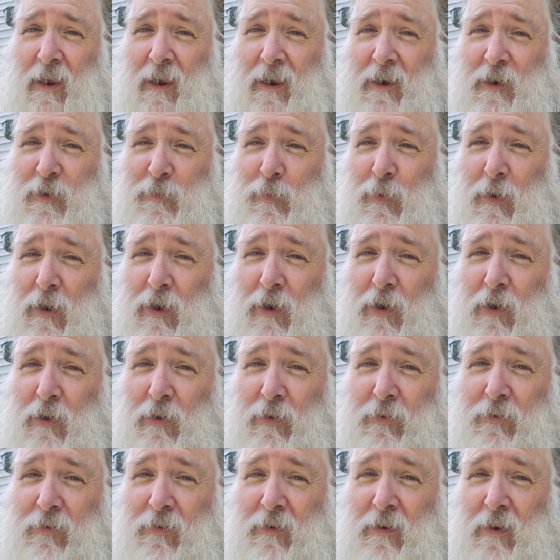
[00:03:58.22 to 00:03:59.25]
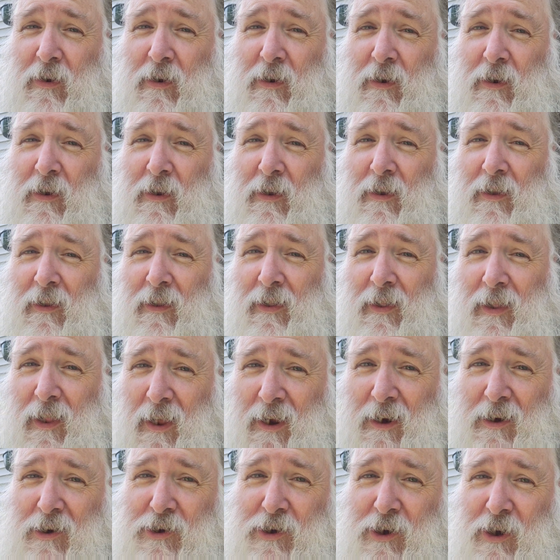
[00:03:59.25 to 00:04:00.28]
is because
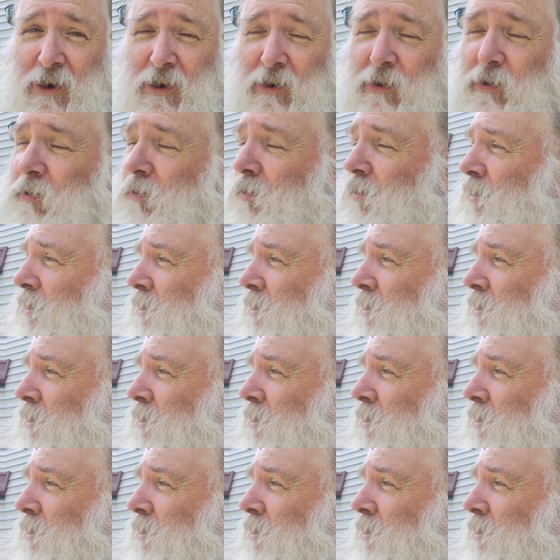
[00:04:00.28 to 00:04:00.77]
last year